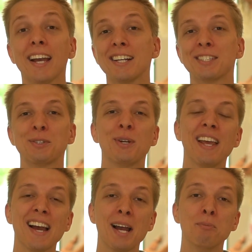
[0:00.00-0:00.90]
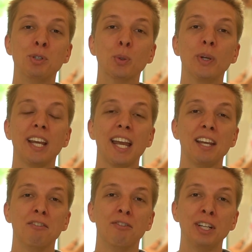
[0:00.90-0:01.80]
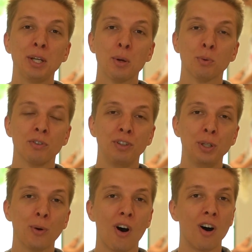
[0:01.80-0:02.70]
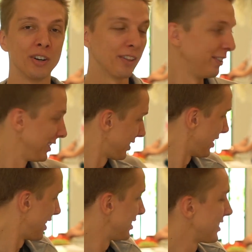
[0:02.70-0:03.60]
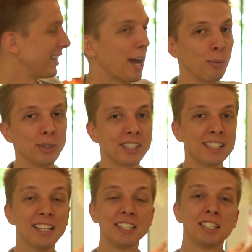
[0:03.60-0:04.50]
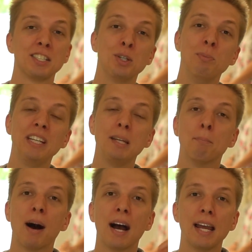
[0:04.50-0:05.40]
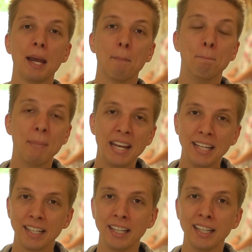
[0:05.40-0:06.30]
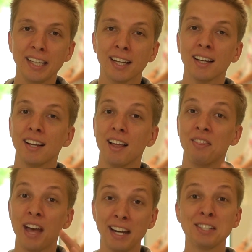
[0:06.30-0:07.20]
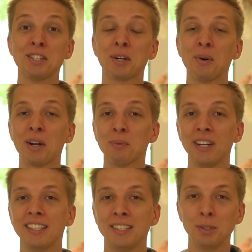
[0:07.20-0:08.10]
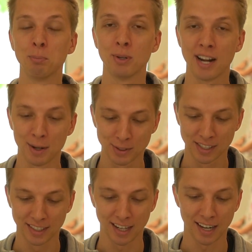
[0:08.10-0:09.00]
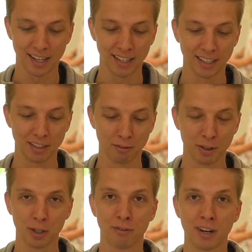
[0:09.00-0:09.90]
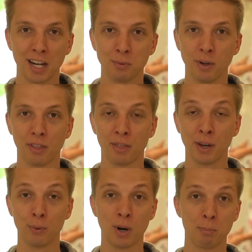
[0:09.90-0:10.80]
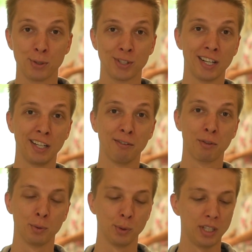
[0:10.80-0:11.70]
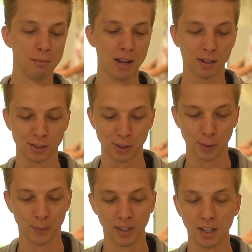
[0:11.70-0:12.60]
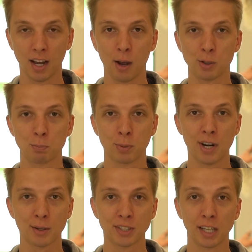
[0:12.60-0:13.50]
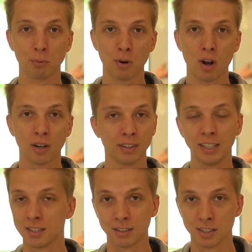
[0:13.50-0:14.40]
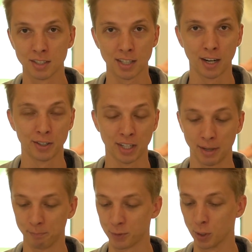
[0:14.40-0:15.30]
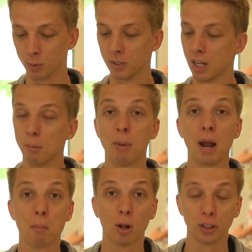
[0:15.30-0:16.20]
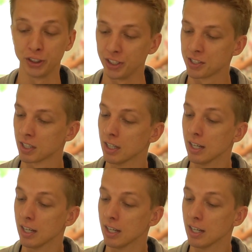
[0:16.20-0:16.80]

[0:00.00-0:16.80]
Hey guys, so today I'm doing a video review on this lens that was sent to me by Meiki. That is the correct way to pronounce it. I verified with their representative through email, so I was pronouncing it wrong this entire time, so my apologies.